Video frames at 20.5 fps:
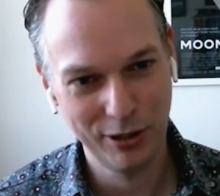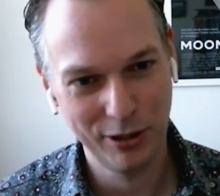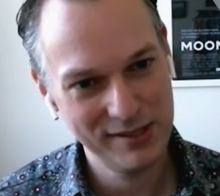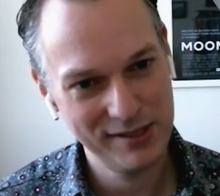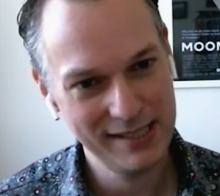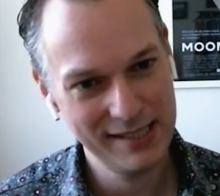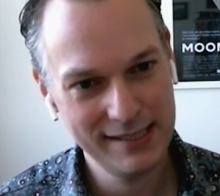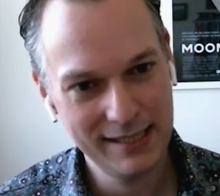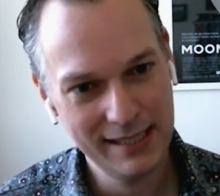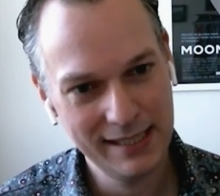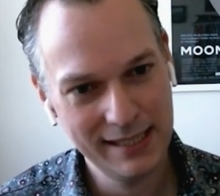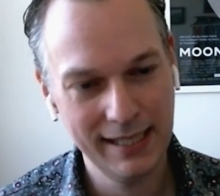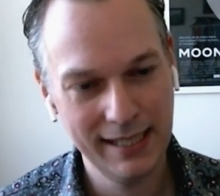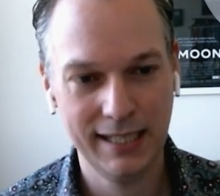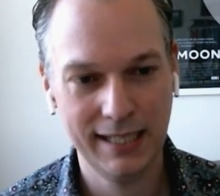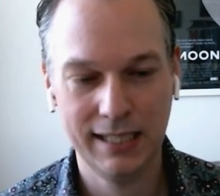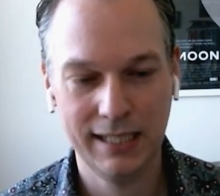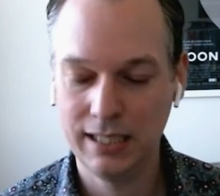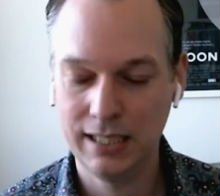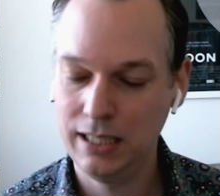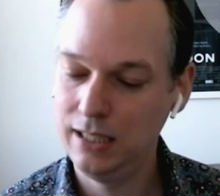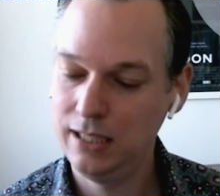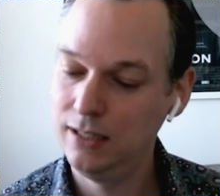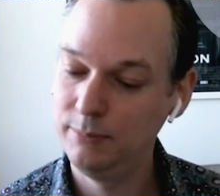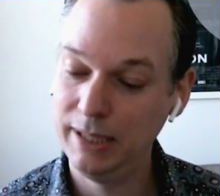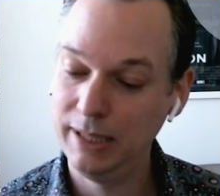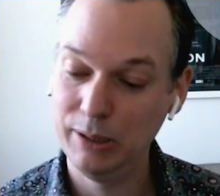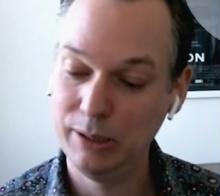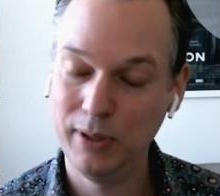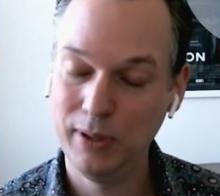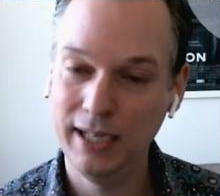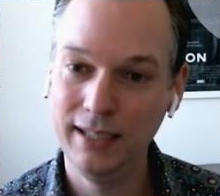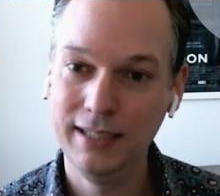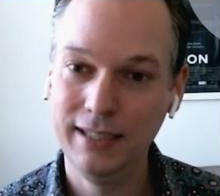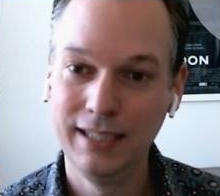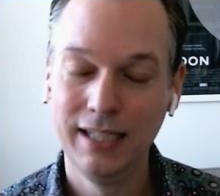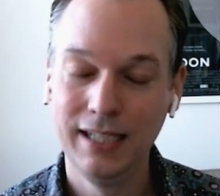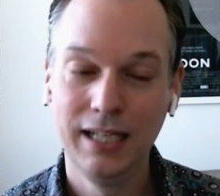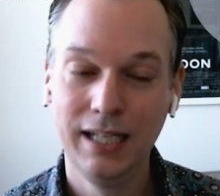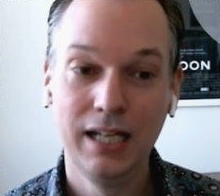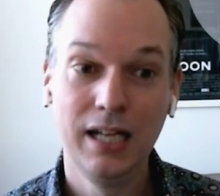OCD kicking in a little bit,
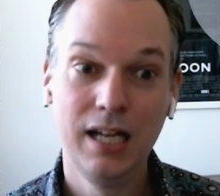where